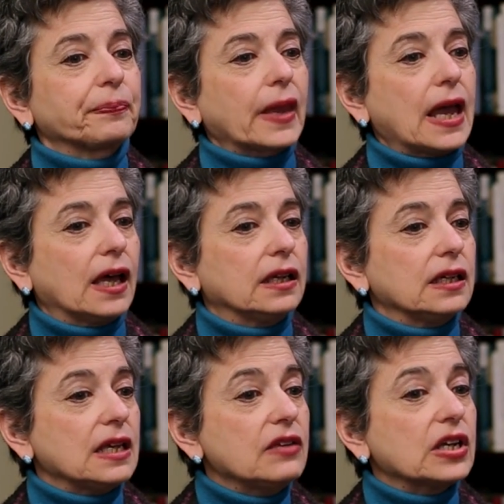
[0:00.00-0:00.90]
and
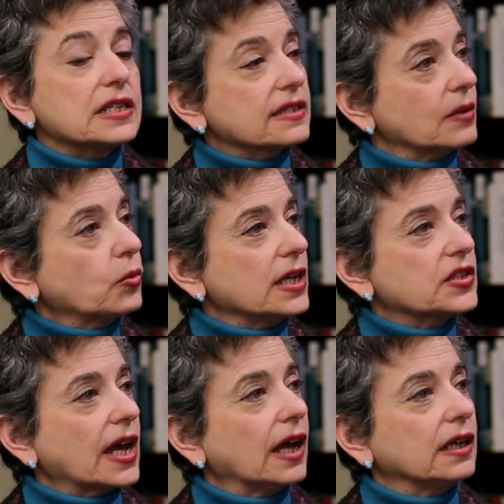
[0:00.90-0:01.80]
even in some ways
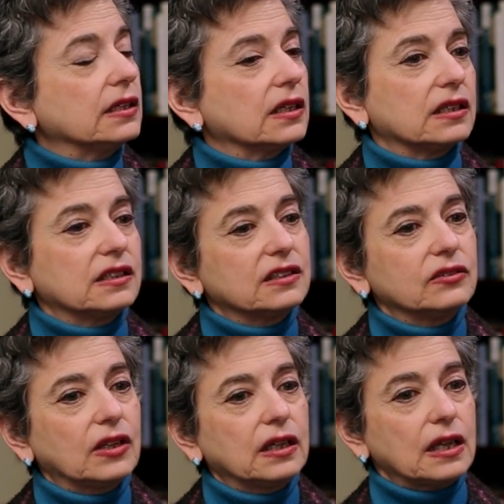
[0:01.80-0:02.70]
had
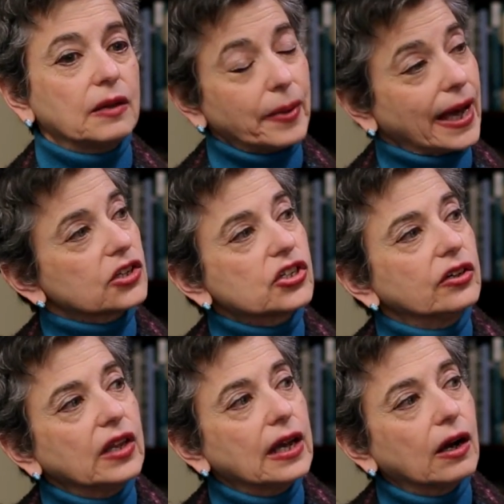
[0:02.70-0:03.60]
impact on
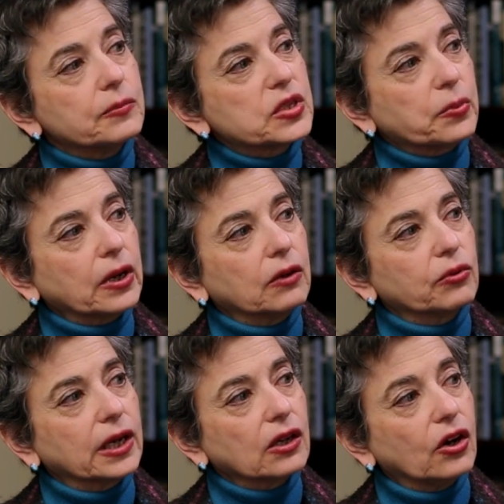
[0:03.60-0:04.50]
the Arab Spring
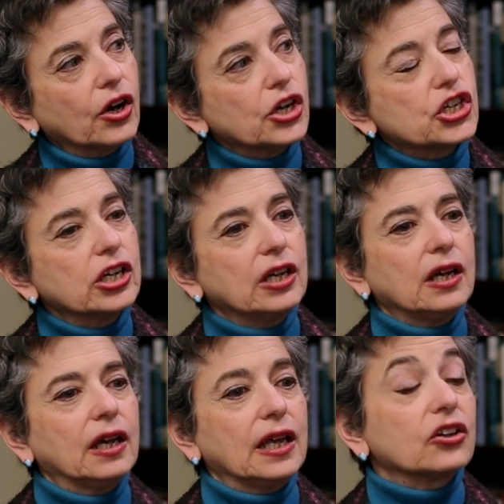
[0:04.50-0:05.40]
writ large,
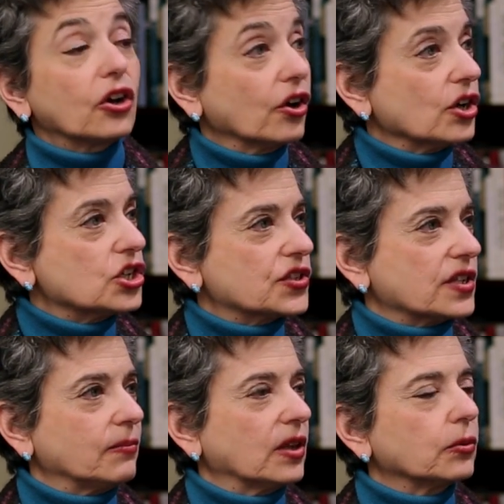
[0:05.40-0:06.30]
encouraged
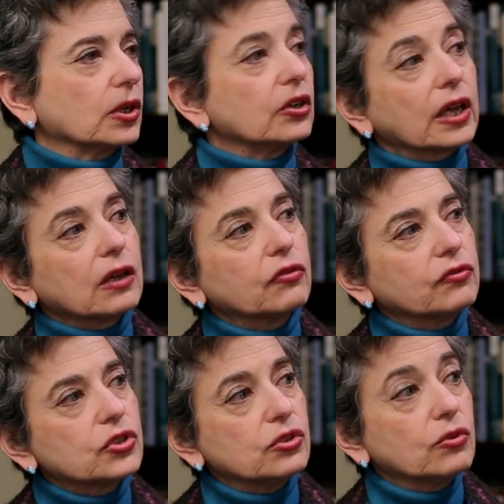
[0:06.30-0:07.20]
some that were looking
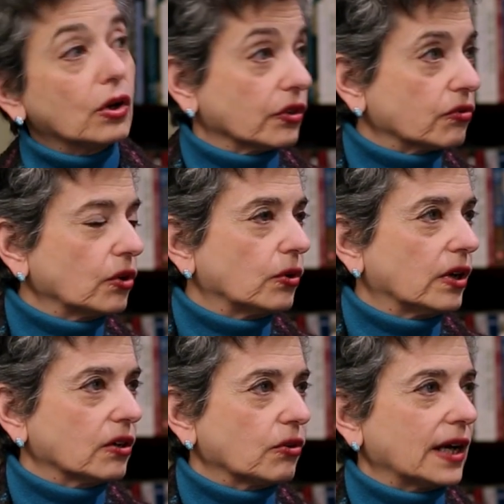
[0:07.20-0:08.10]
to overthrow
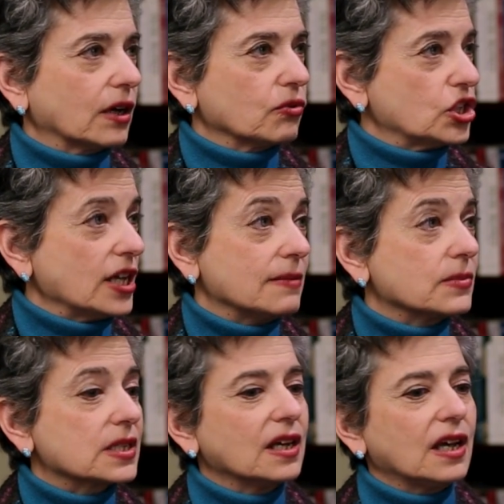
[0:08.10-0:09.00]
autocratic regimes.